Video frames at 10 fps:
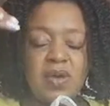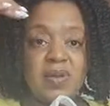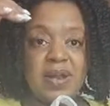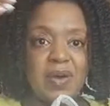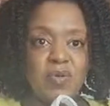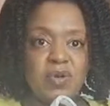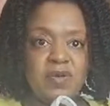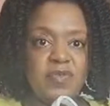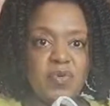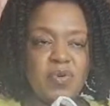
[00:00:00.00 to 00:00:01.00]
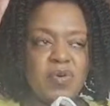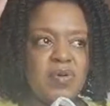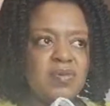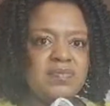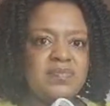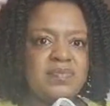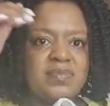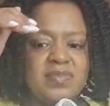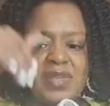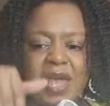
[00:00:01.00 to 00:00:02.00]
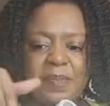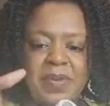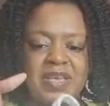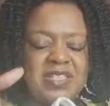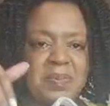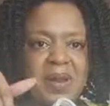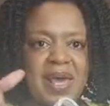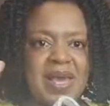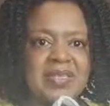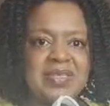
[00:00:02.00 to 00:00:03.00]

like, all of your nappy supplies,